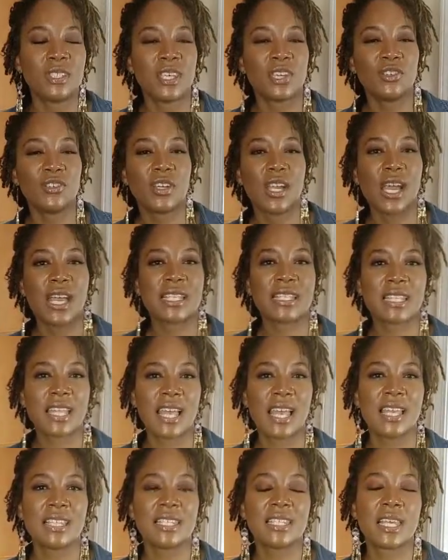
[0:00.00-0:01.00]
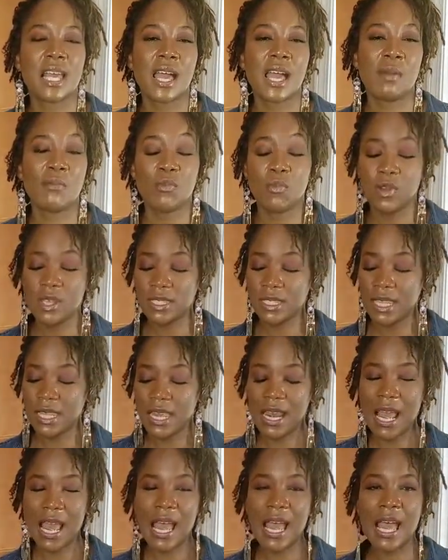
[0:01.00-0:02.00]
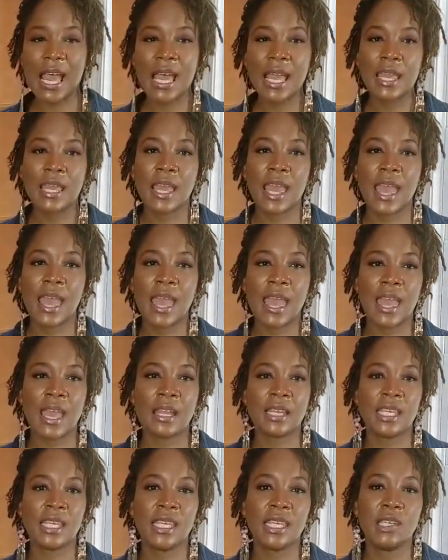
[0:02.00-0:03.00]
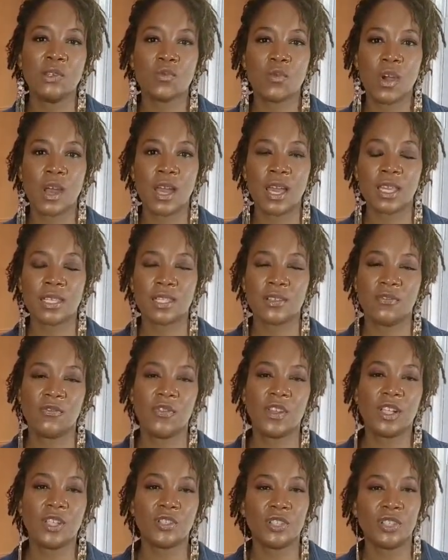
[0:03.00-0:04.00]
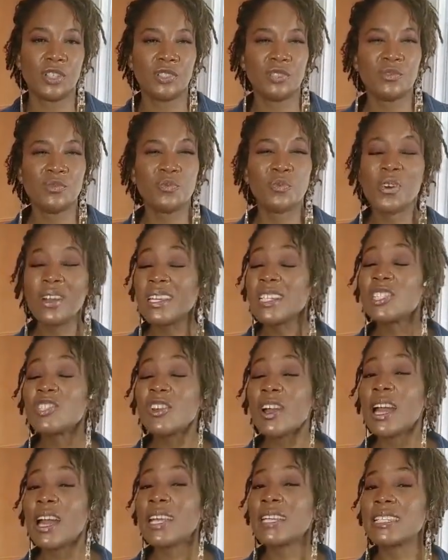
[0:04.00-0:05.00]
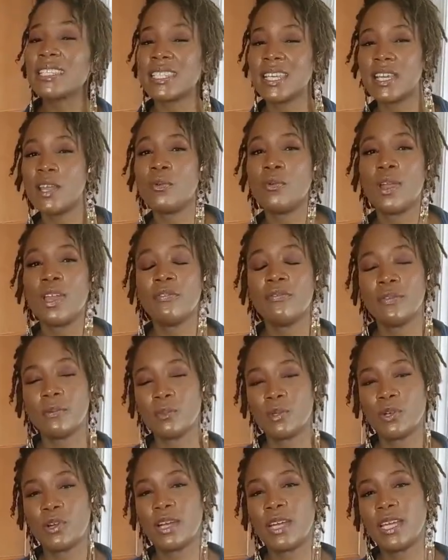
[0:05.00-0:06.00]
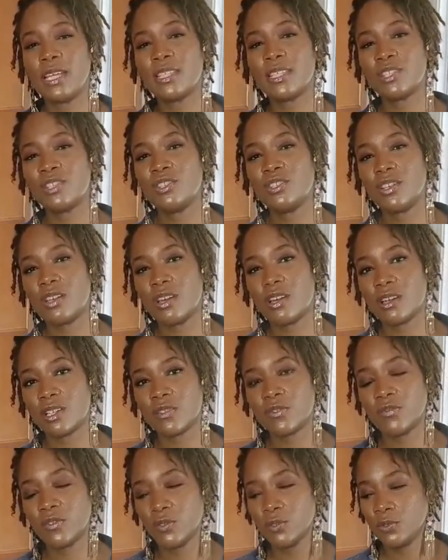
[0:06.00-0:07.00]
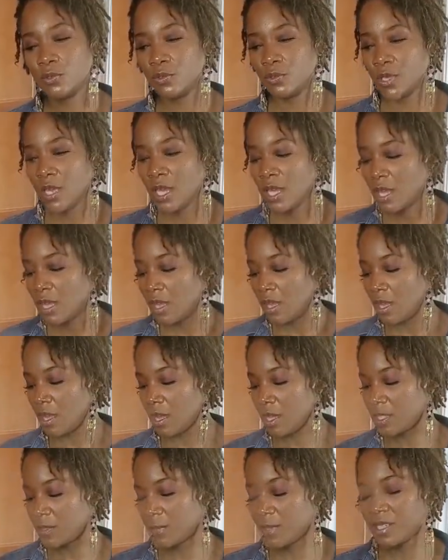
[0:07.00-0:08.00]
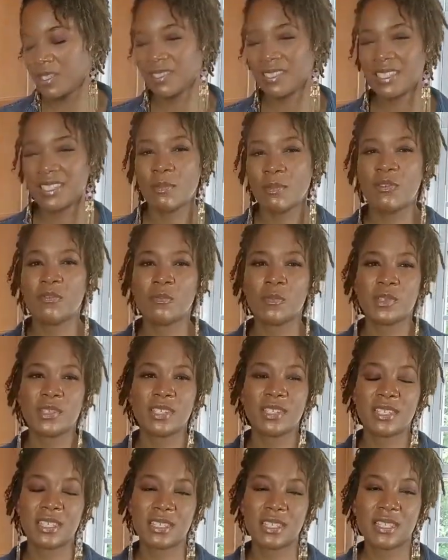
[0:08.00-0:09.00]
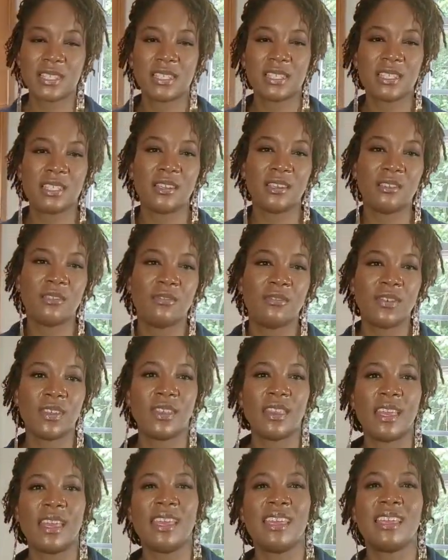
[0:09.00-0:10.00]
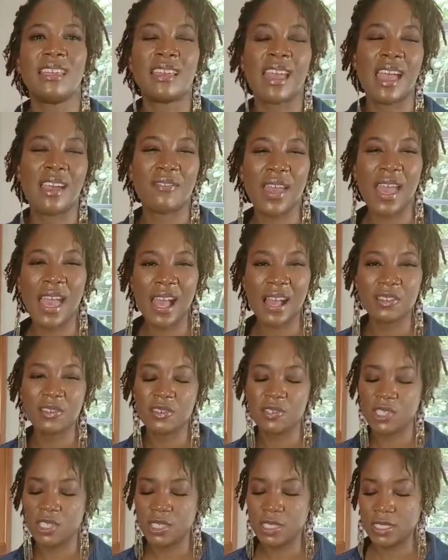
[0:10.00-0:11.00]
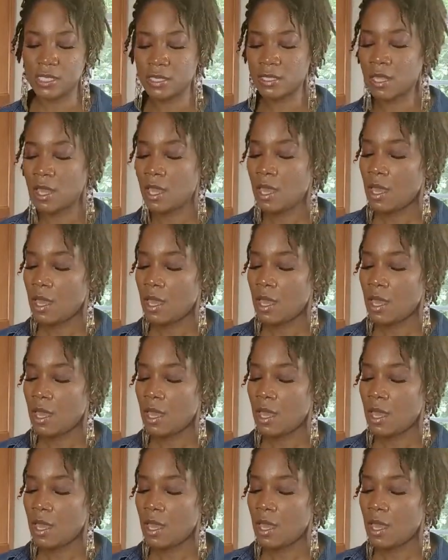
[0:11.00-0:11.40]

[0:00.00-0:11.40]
tell you guys last time was that I add quinoa as a filler. You want to try to stay away from grains in your dog's food, especially some of them are sensitive and they have allergies.